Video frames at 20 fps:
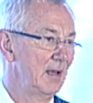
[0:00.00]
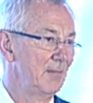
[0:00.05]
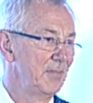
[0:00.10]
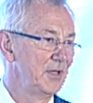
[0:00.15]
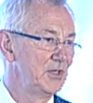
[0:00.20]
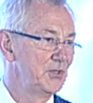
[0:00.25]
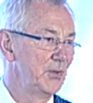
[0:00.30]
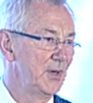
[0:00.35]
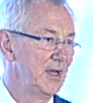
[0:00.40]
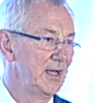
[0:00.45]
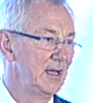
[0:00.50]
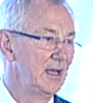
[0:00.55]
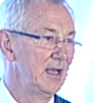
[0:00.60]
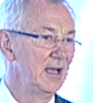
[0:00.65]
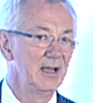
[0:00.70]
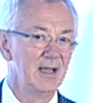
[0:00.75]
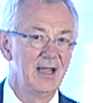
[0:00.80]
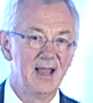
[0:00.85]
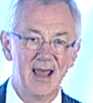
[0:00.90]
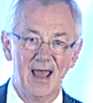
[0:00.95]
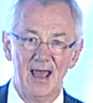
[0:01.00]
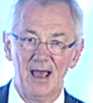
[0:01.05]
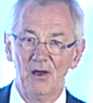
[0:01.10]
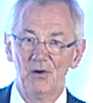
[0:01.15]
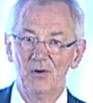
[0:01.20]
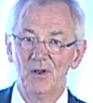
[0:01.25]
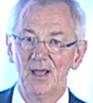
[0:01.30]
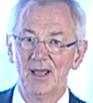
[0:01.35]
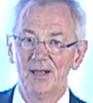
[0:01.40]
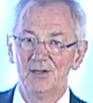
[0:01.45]
between
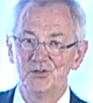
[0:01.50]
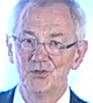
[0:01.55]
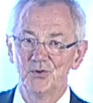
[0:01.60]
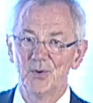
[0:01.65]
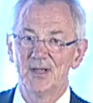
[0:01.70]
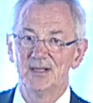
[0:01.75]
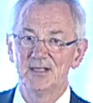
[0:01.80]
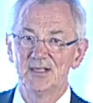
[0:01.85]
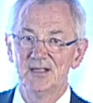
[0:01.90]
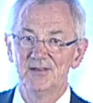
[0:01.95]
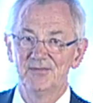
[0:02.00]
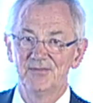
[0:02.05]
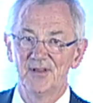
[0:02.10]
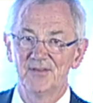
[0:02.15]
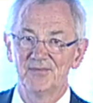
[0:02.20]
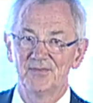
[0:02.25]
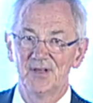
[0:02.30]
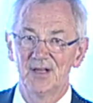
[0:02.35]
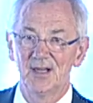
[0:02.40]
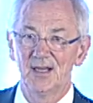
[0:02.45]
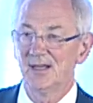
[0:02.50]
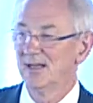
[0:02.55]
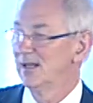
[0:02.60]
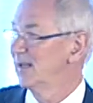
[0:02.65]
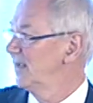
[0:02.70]
now and 2050.